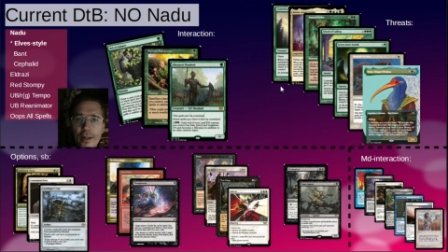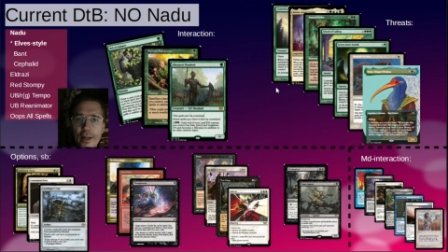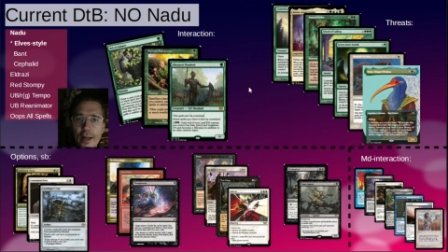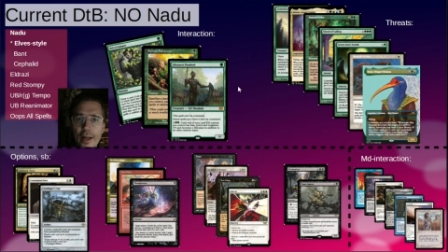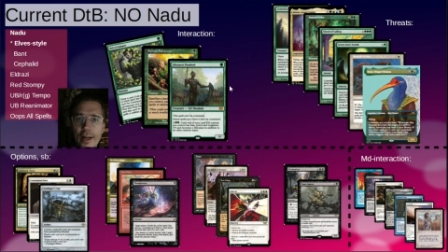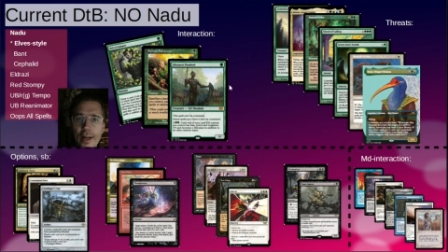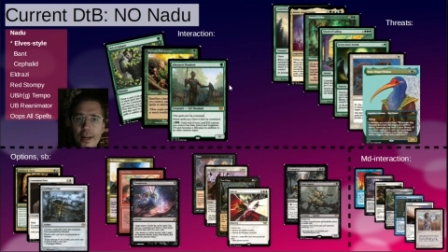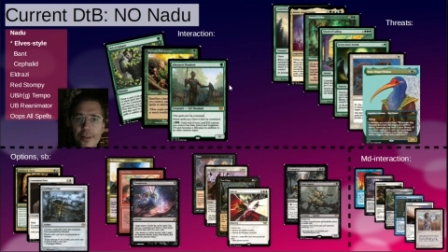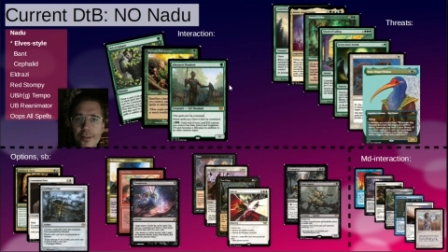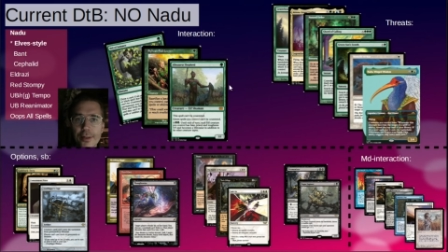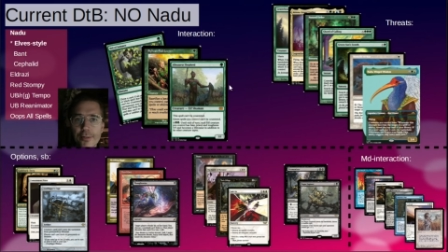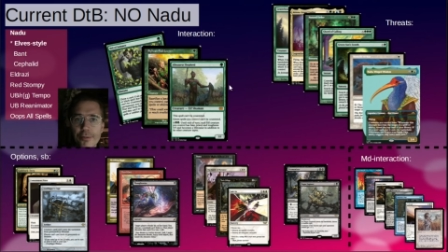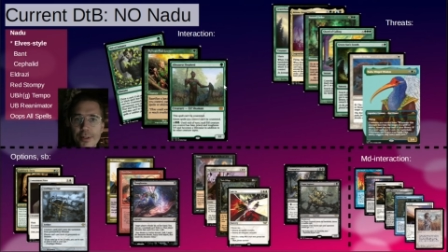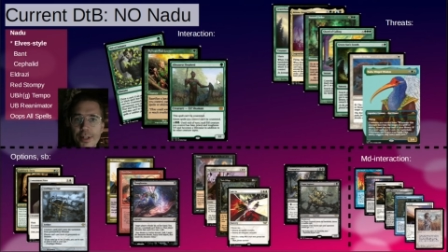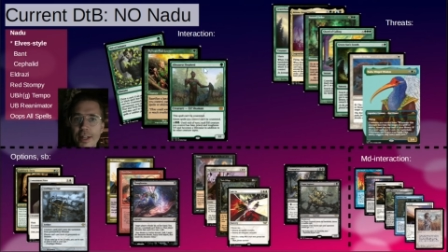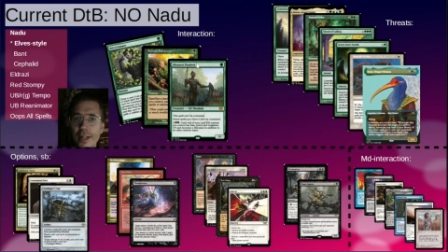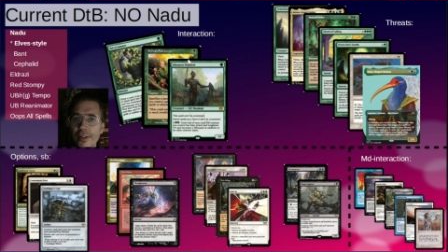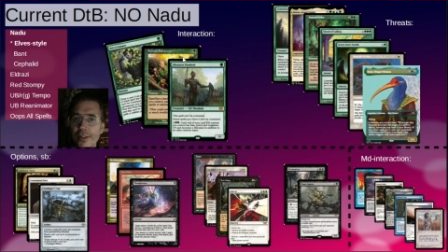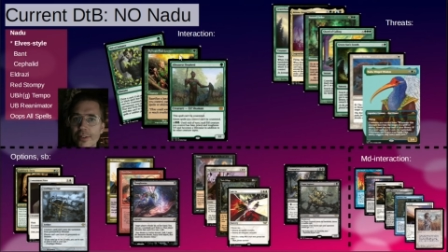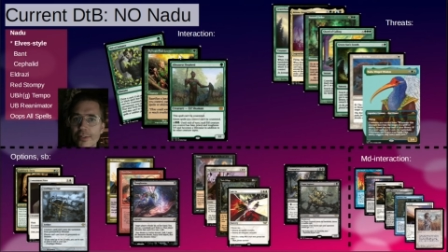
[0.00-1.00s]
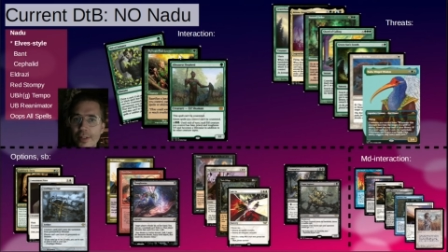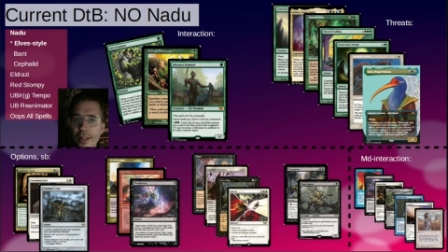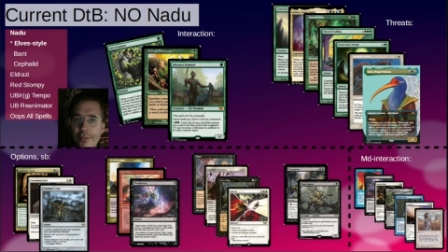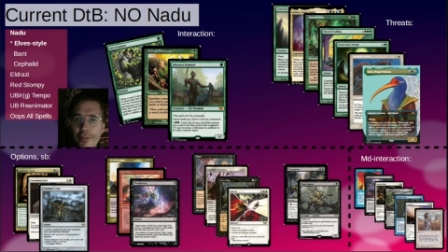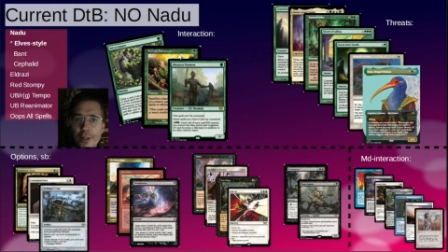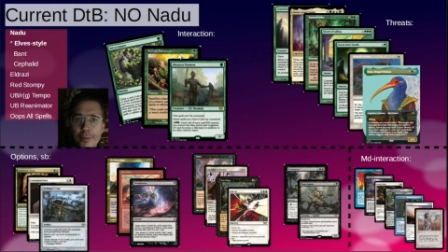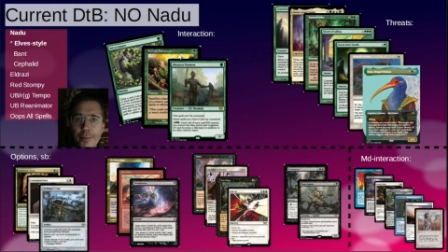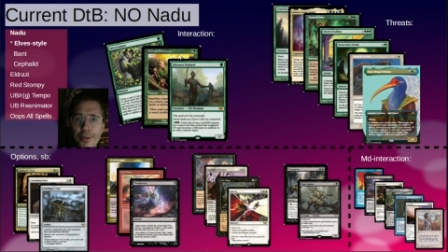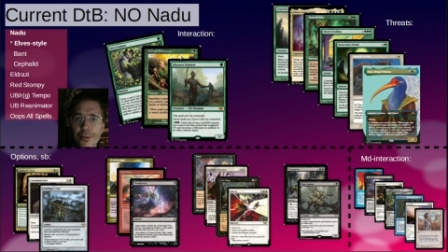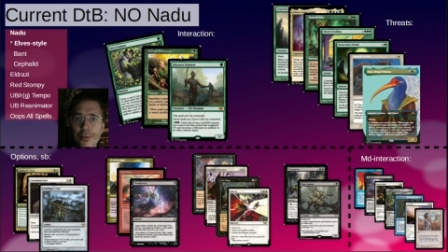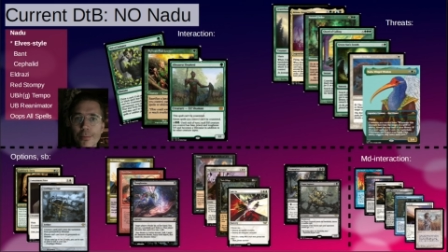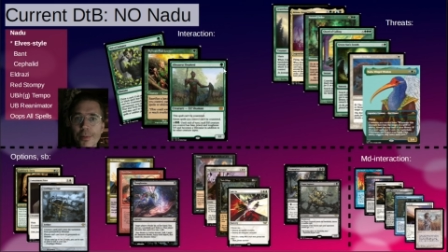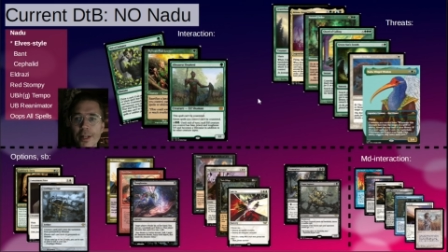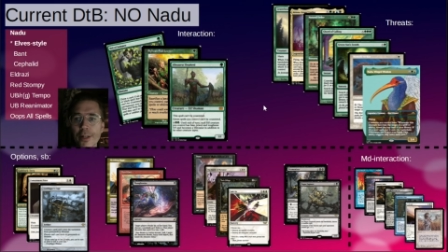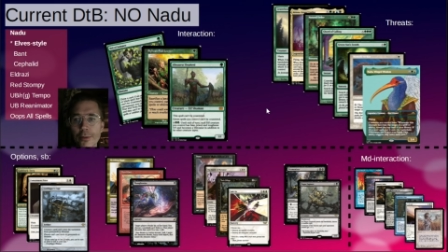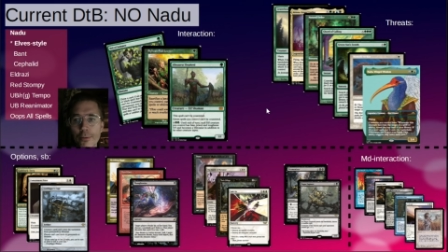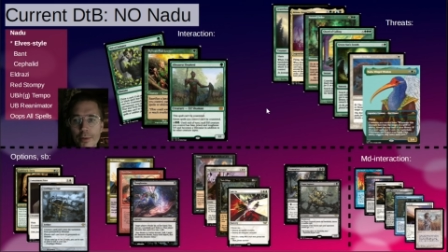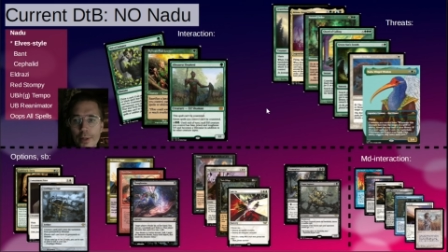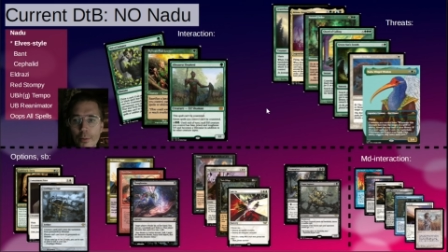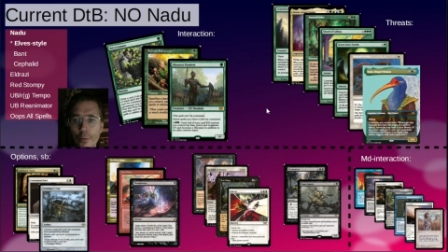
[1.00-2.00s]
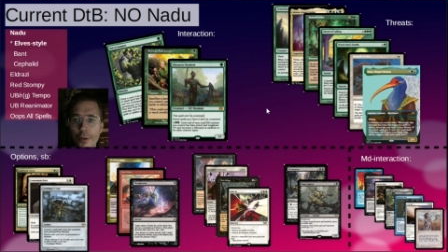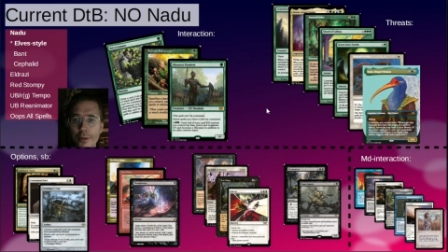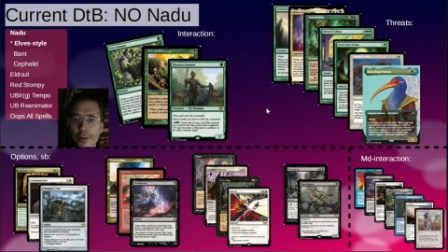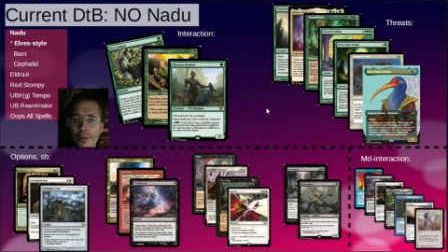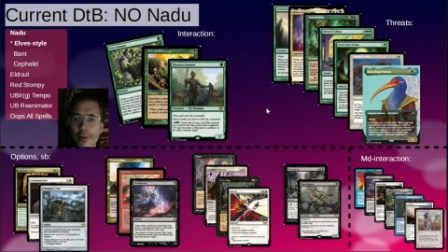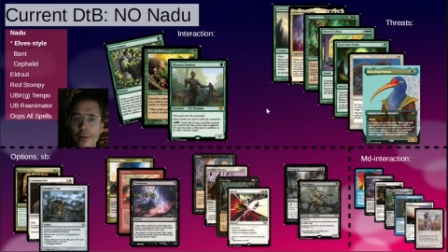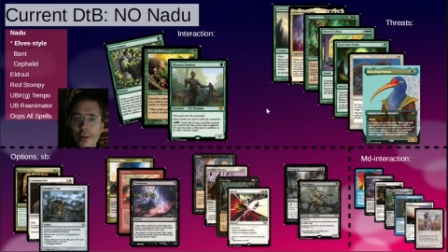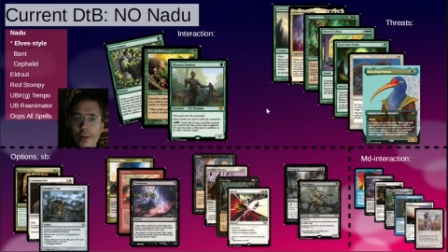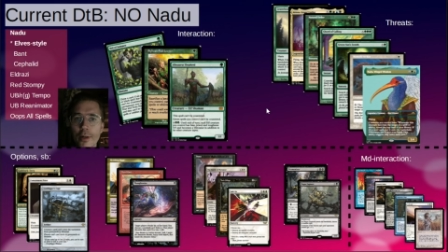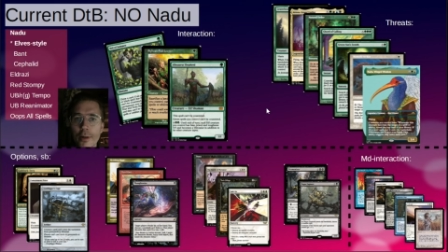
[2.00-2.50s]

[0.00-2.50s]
And if they get the Safekeeper into play, you really want to